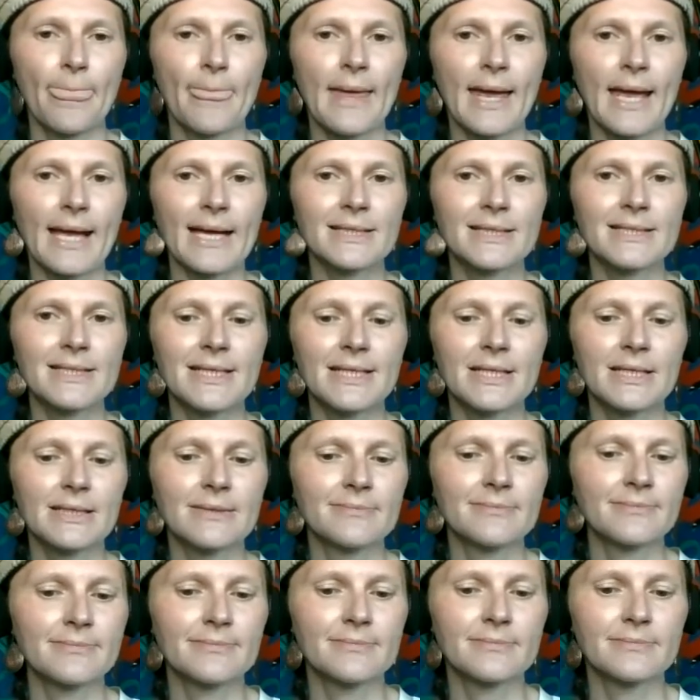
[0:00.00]
And they
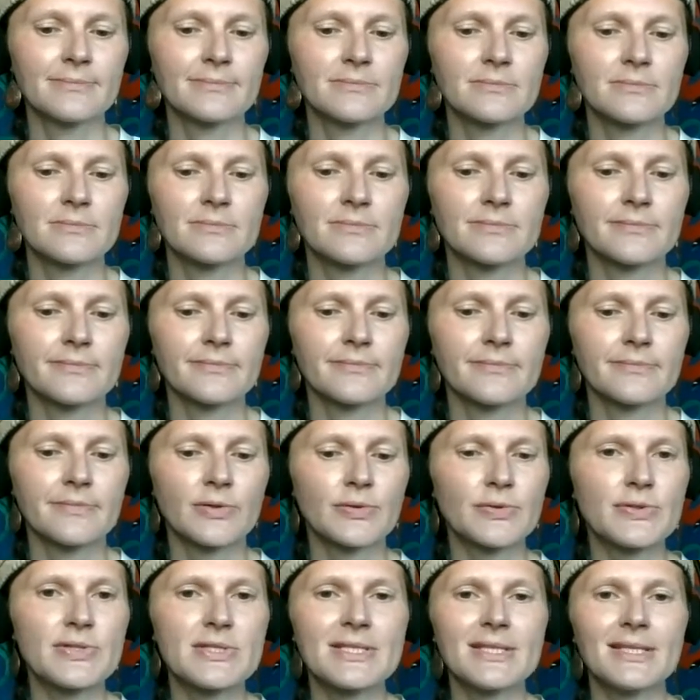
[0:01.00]

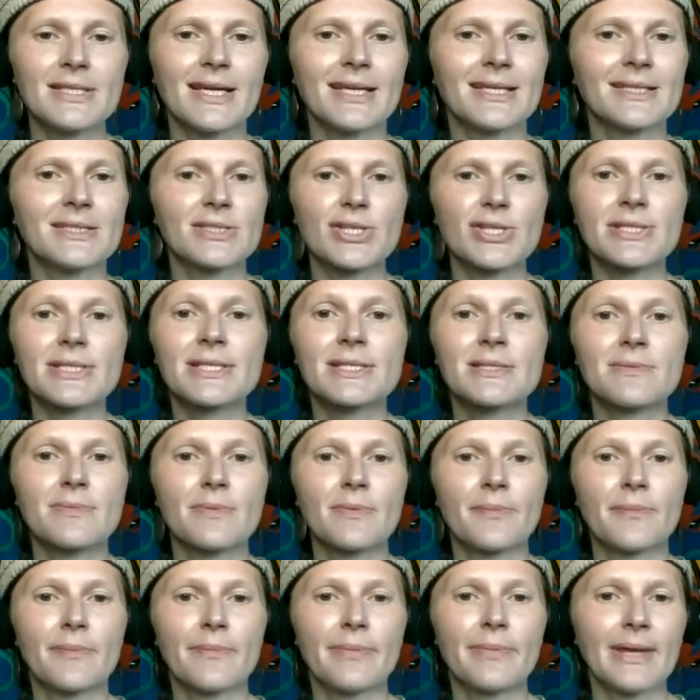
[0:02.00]
consider it just
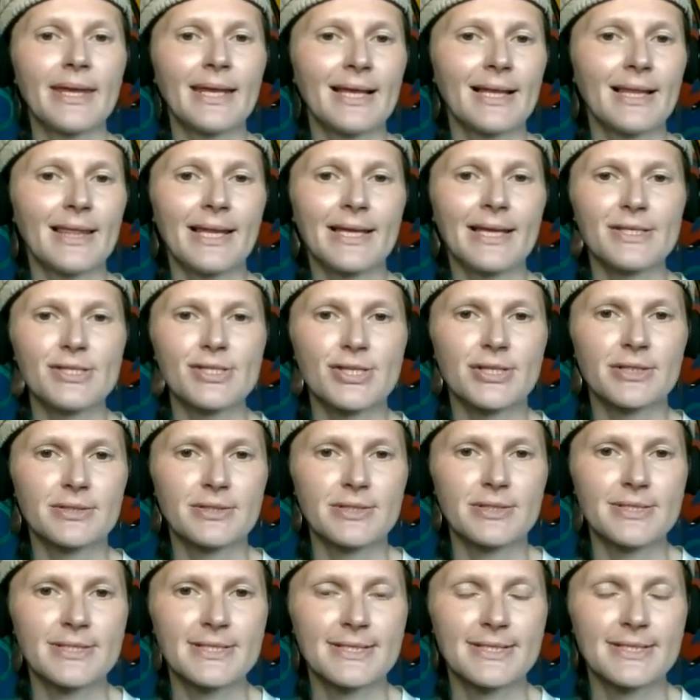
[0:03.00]
being a
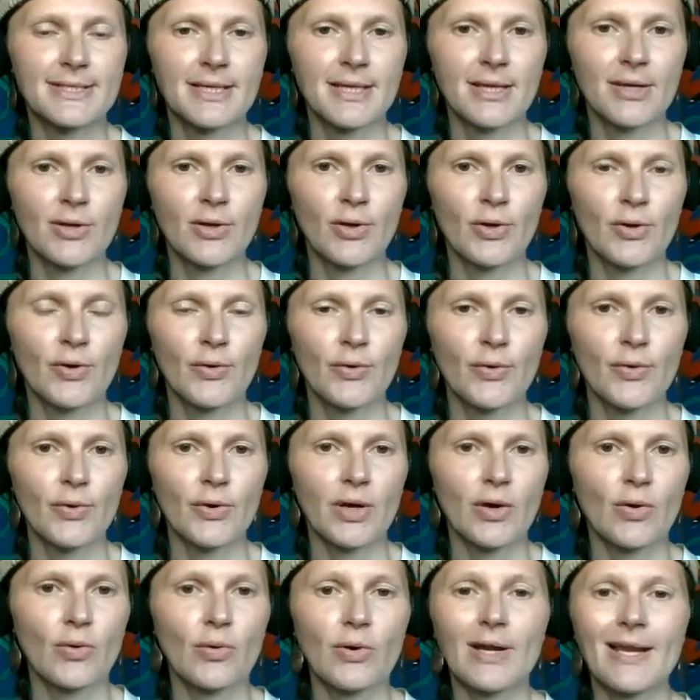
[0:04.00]
legend
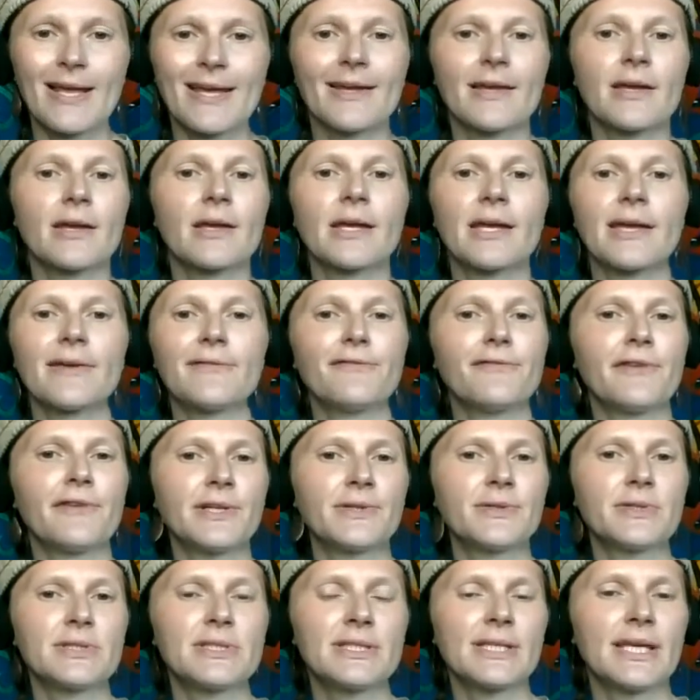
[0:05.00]
or like a
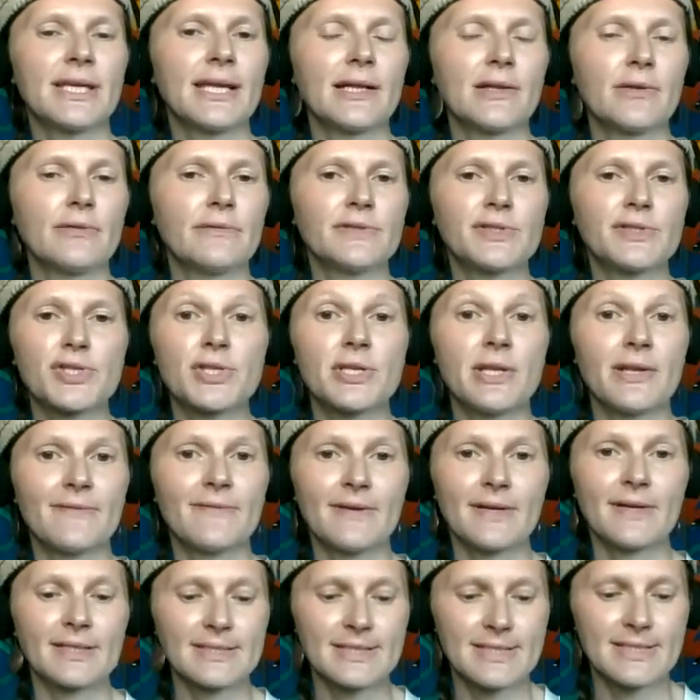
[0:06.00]
fairy tale which
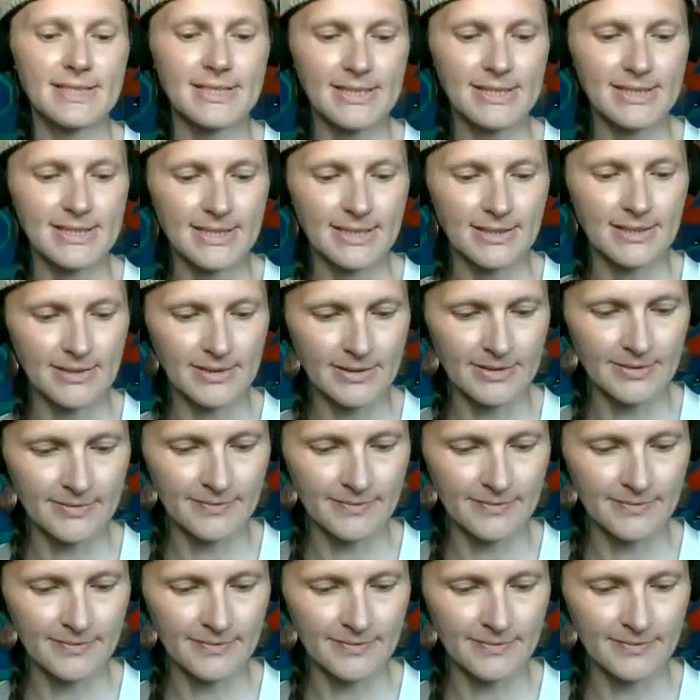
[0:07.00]
never existed.